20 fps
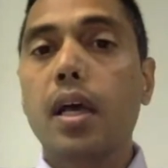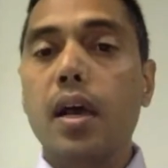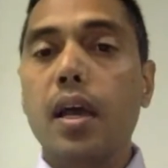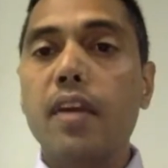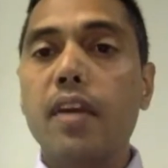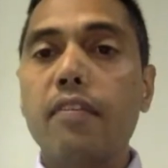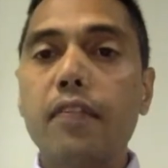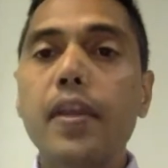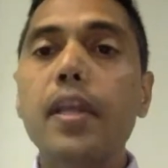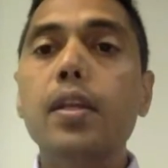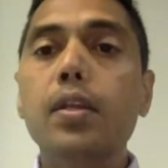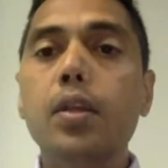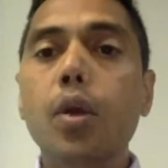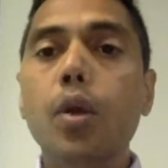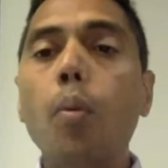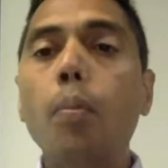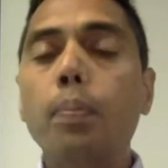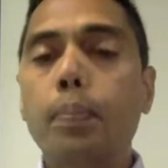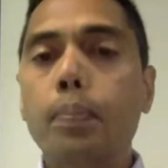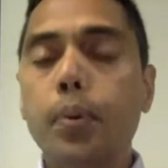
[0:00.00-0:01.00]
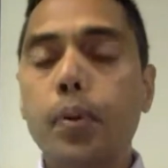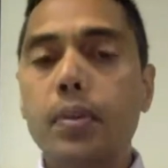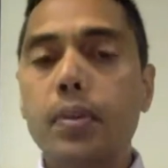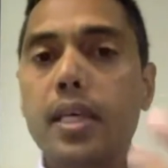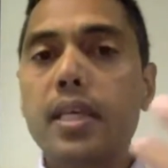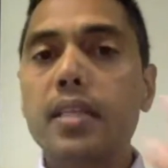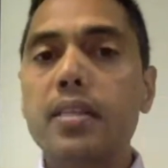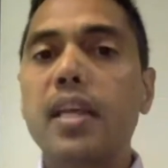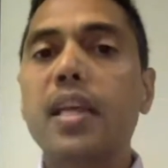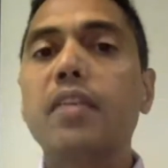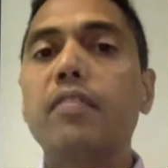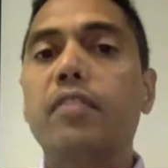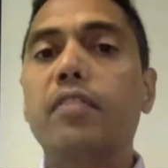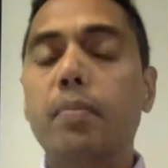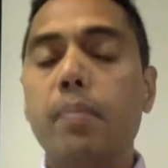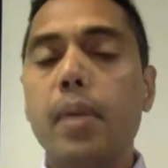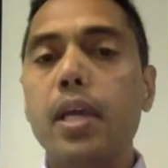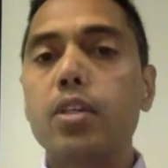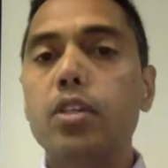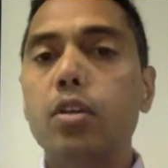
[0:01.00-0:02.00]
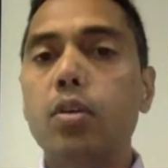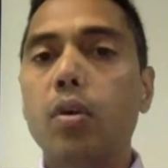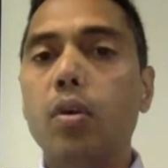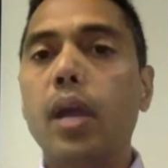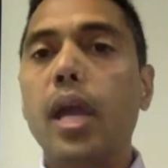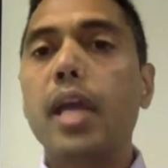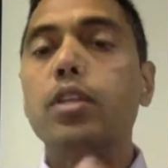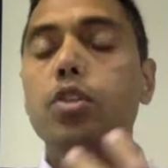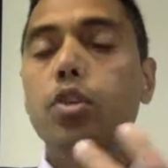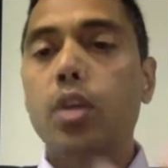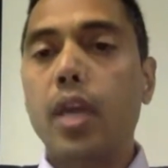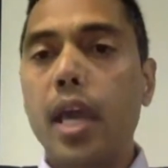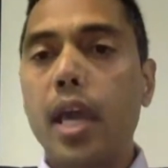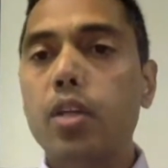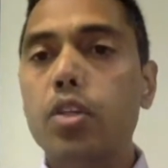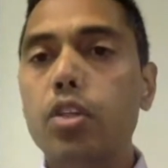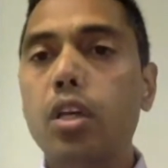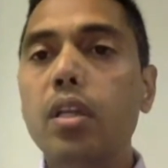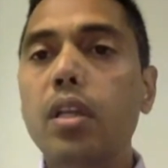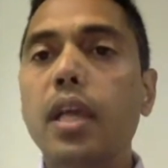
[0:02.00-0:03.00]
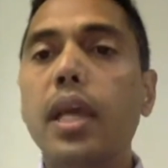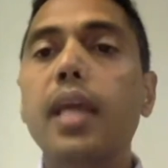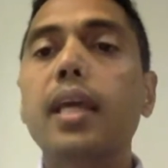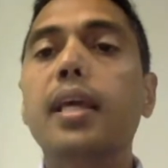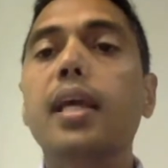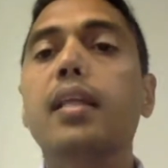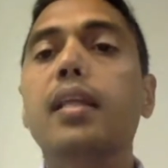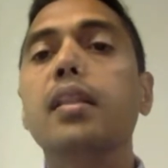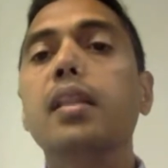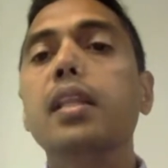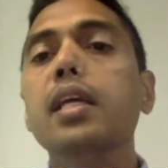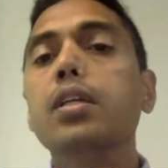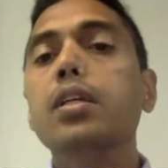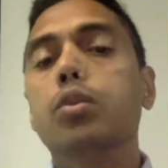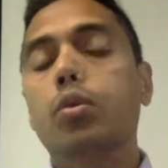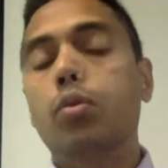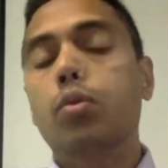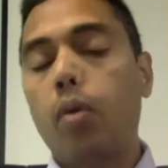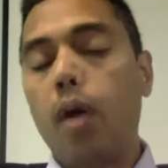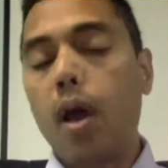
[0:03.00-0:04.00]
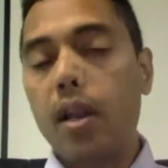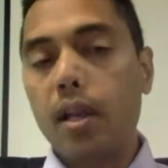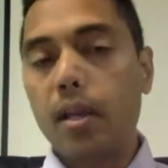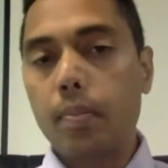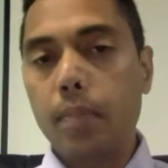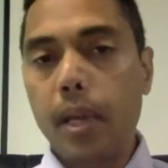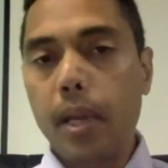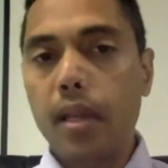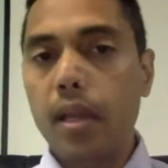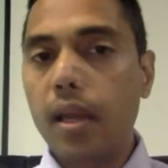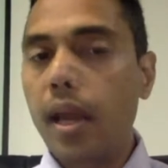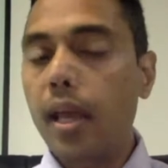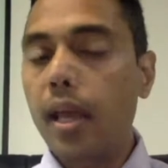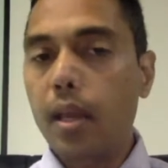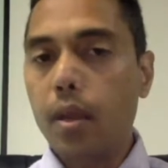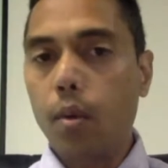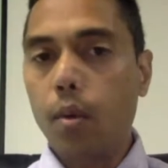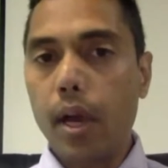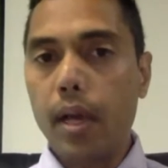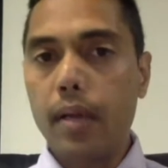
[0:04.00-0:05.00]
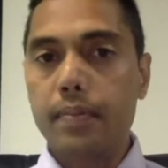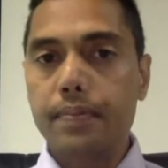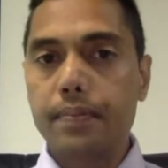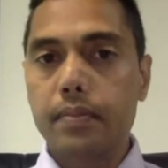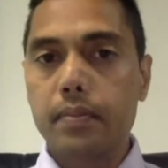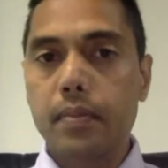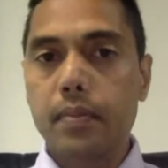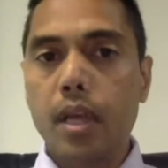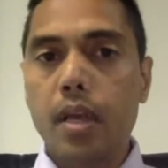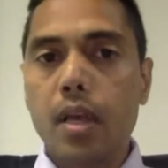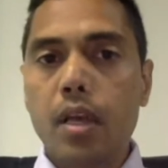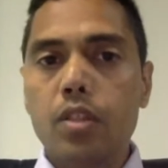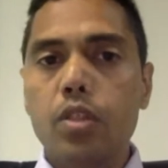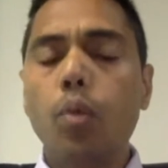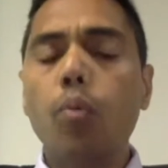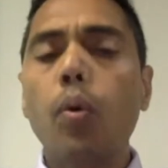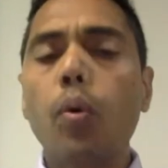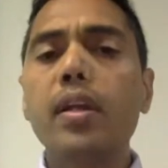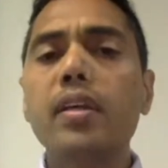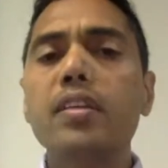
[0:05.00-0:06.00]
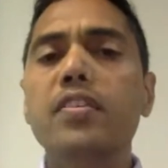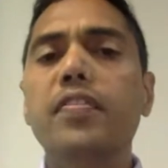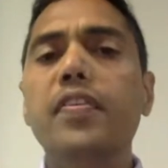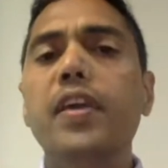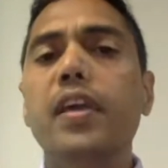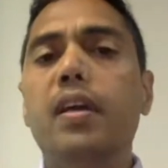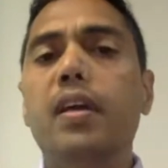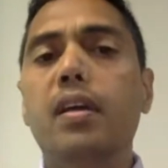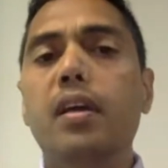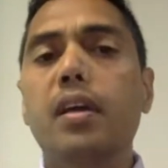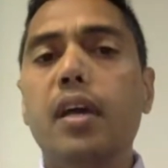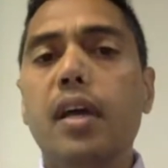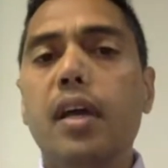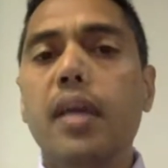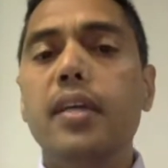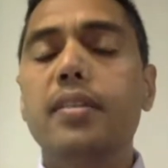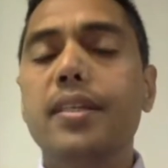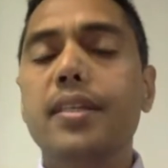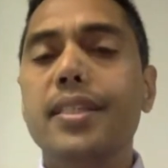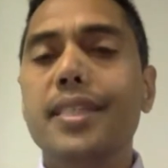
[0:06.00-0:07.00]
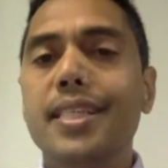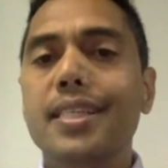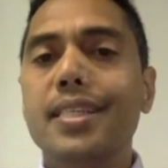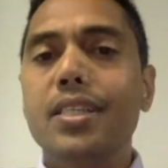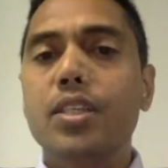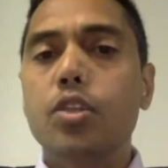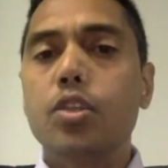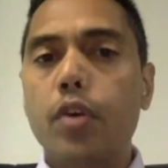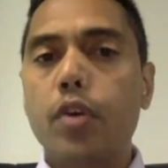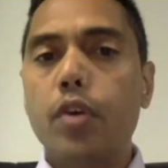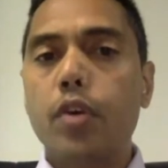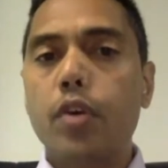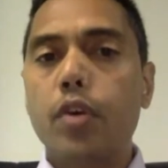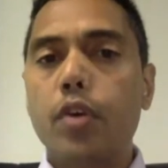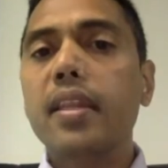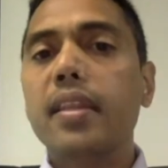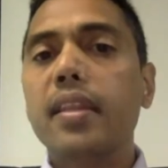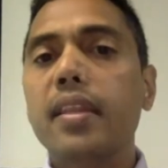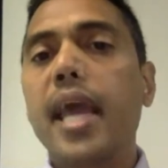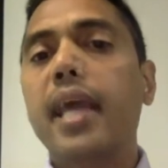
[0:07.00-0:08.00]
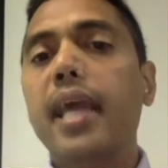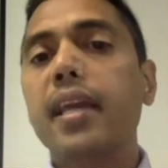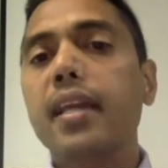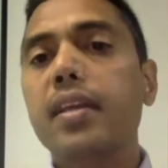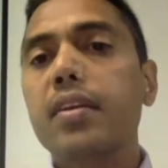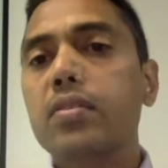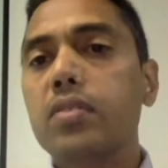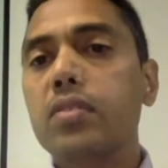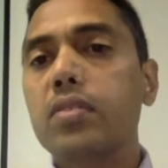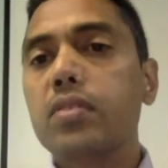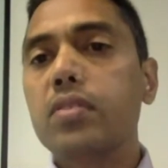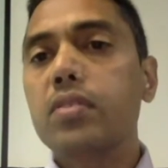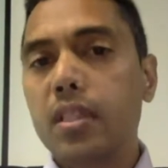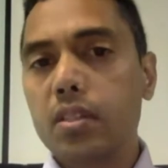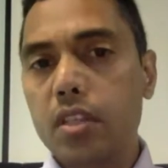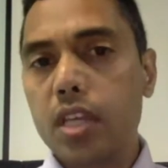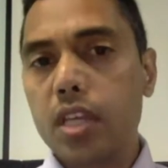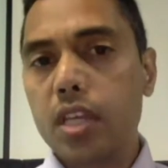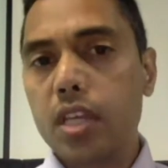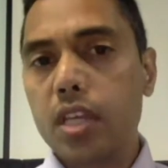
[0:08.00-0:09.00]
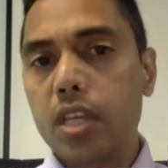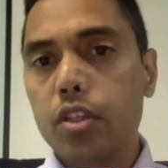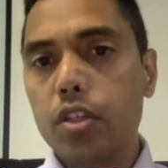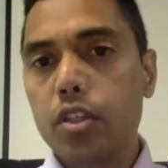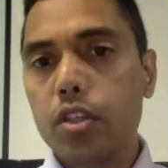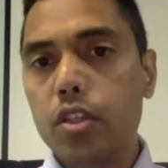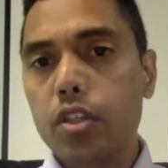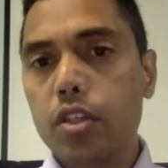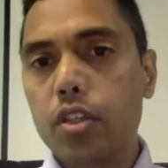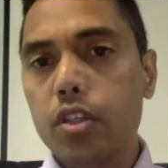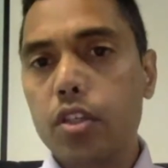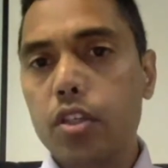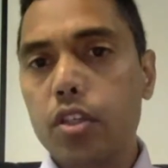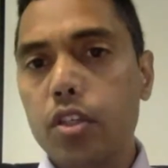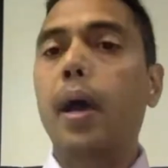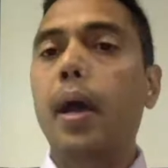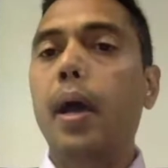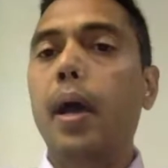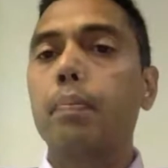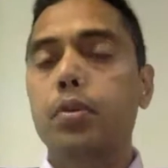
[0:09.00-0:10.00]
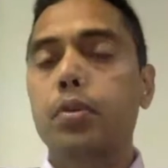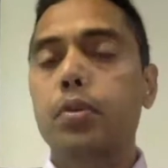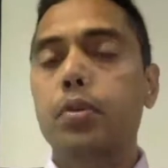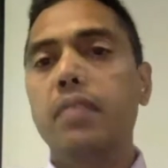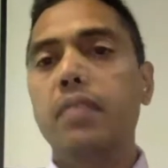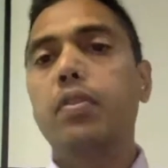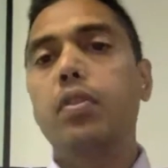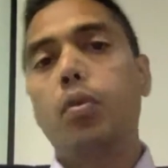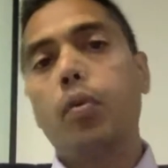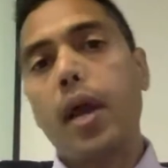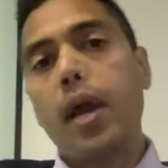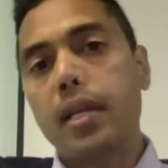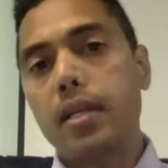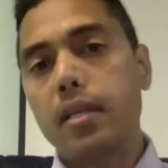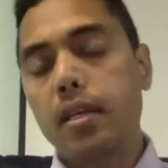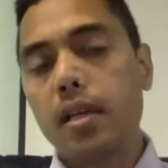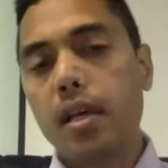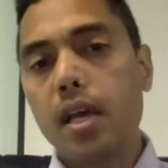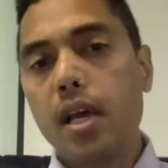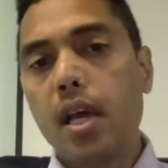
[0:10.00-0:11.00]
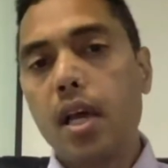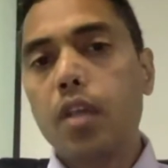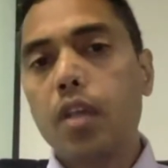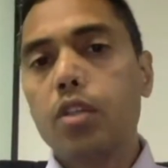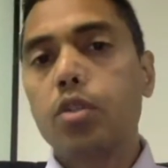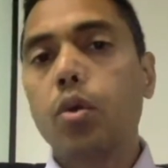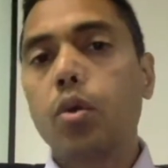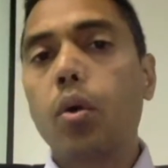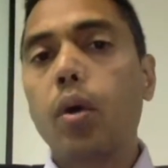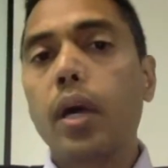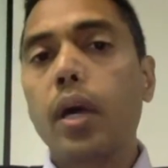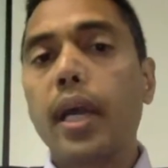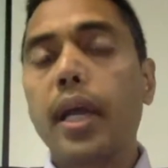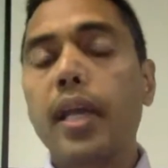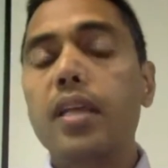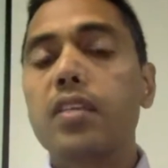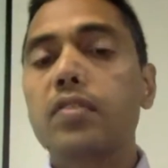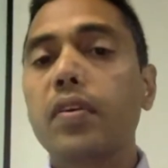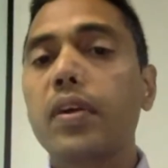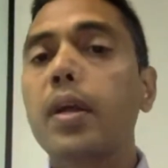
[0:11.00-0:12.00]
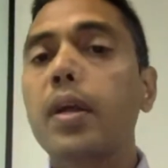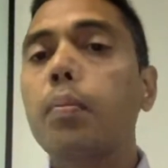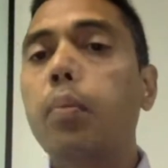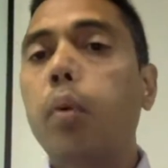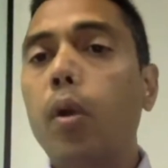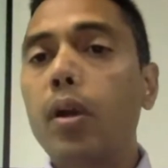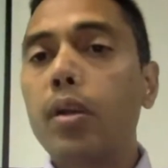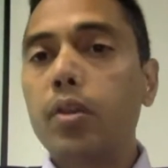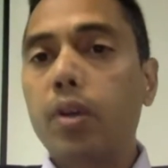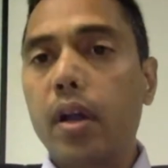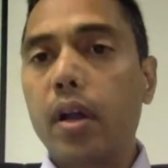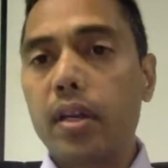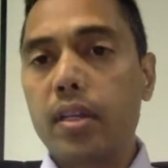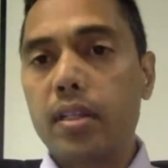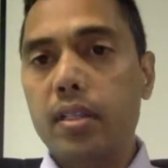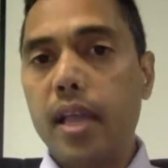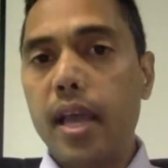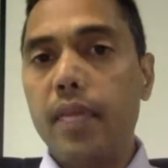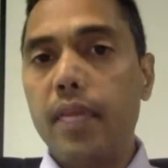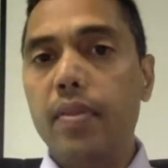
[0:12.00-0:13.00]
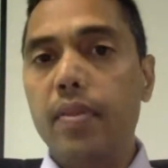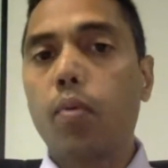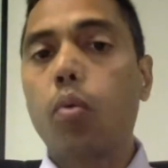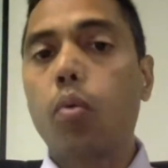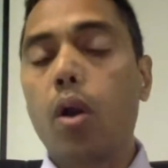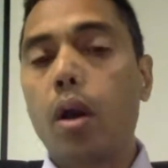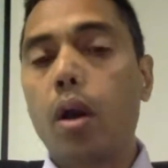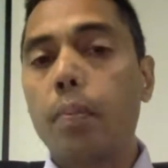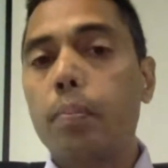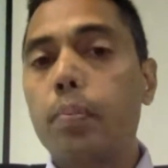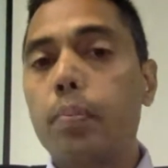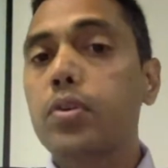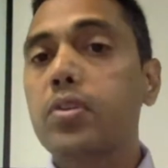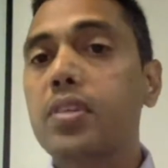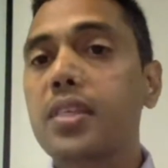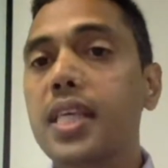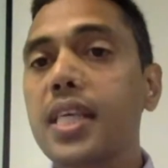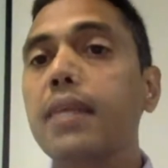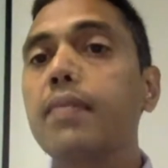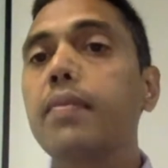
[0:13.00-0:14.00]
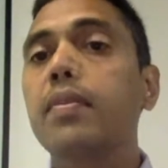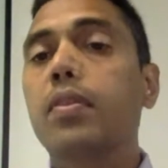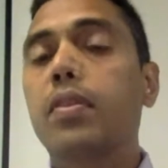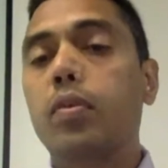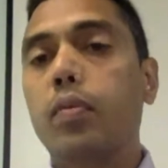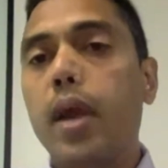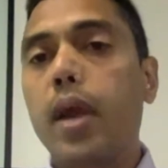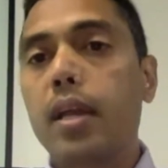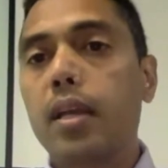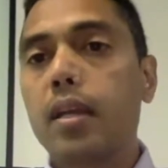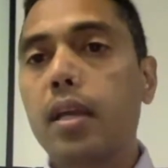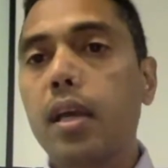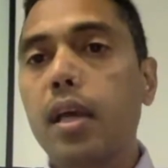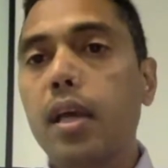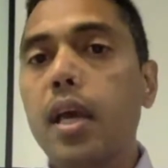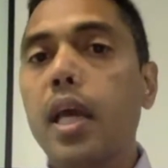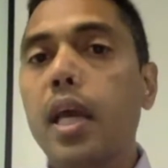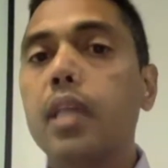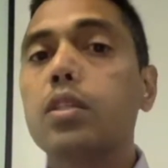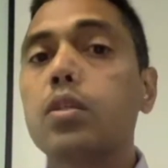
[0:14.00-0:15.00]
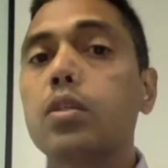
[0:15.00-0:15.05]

if we don't put this information or education, it can lead to chronic pain anyway. So what is fear? It's a distressing negative sensation induced by perceived threat. So it is very important to understand the word perceived threat. It's